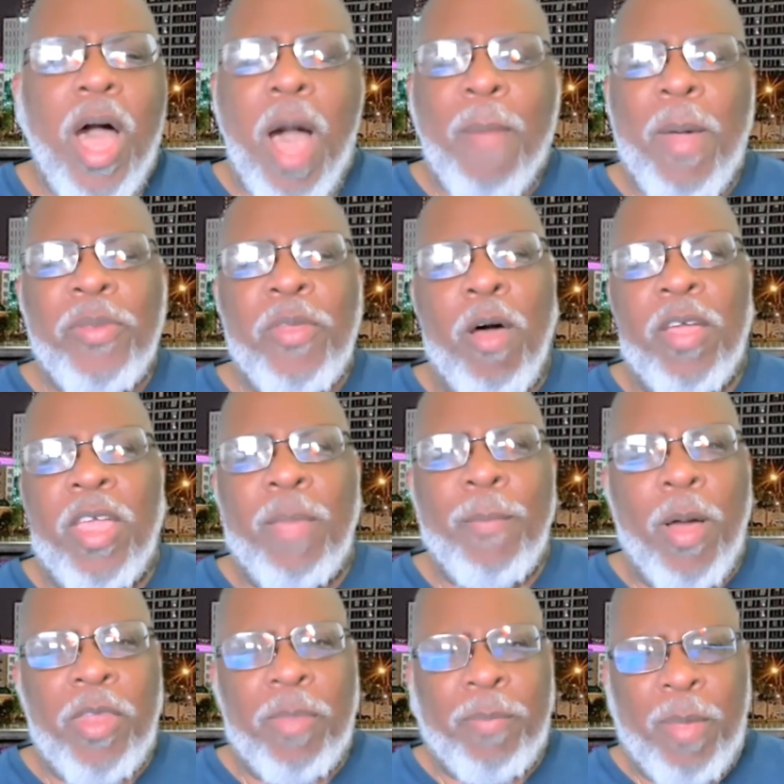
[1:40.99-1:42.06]
I'm not talking
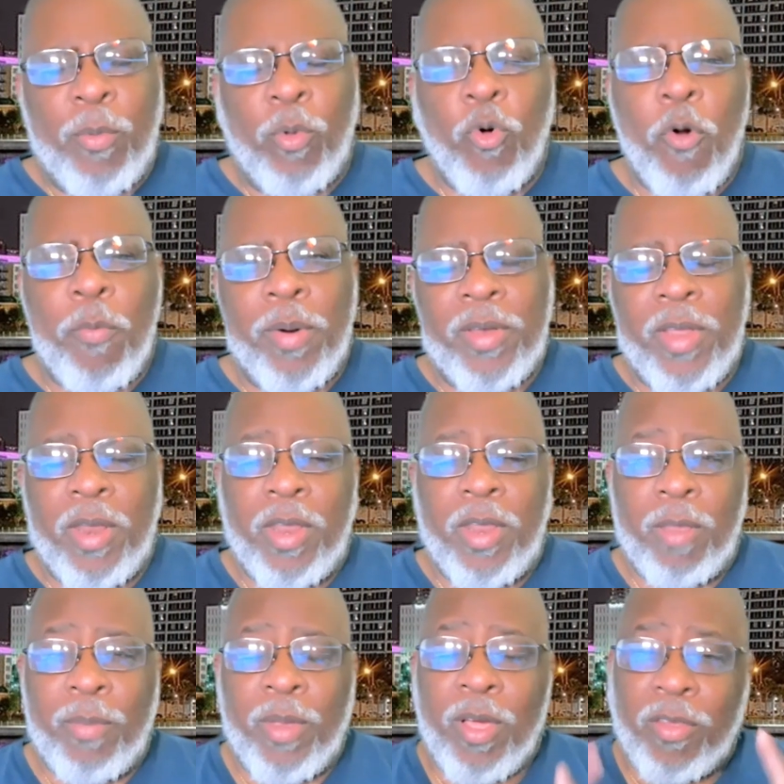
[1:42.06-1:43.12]
about the people who are
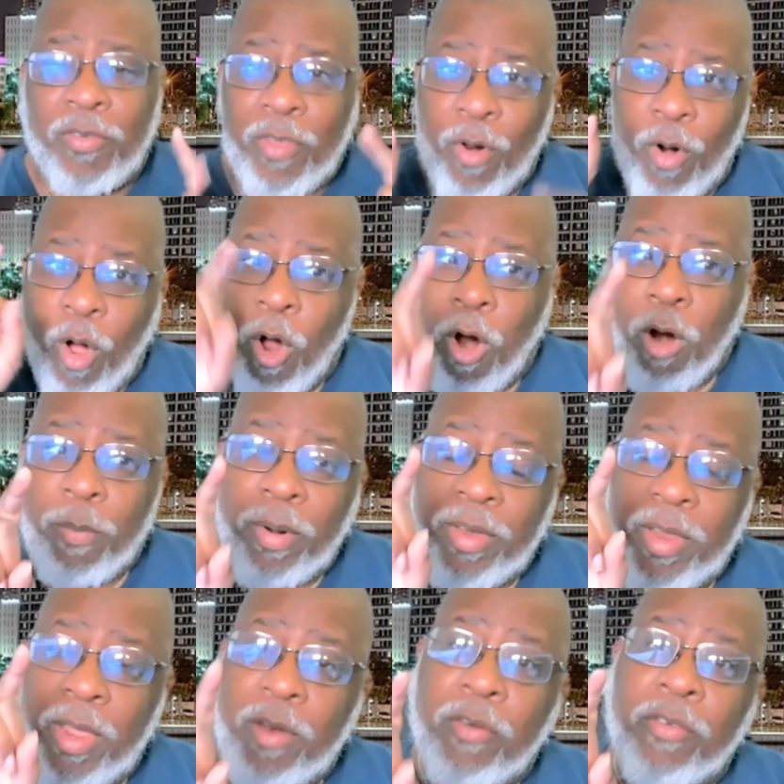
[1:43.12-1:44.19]
pretending because there are
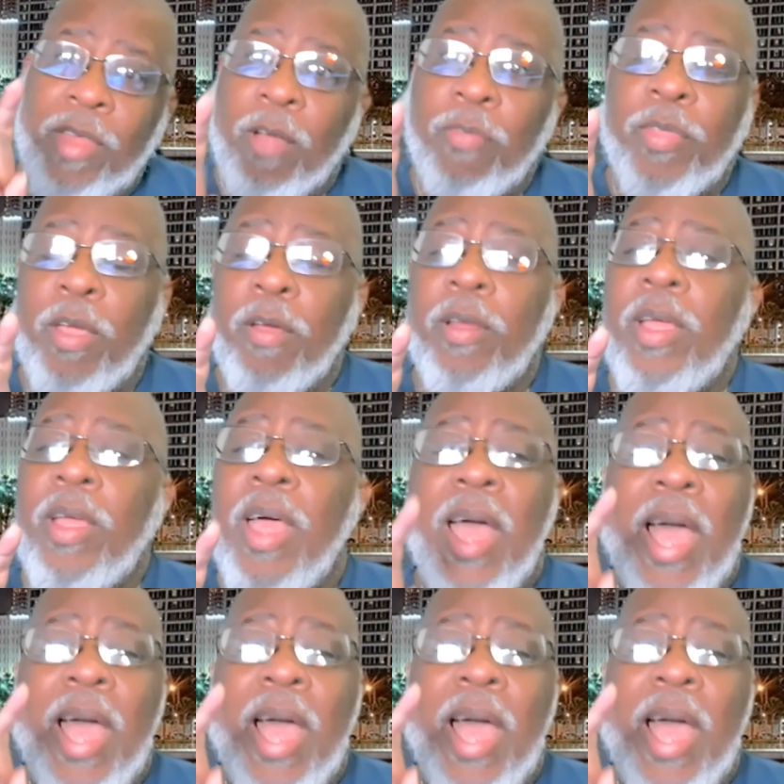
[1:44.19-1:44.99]
pretenders out there,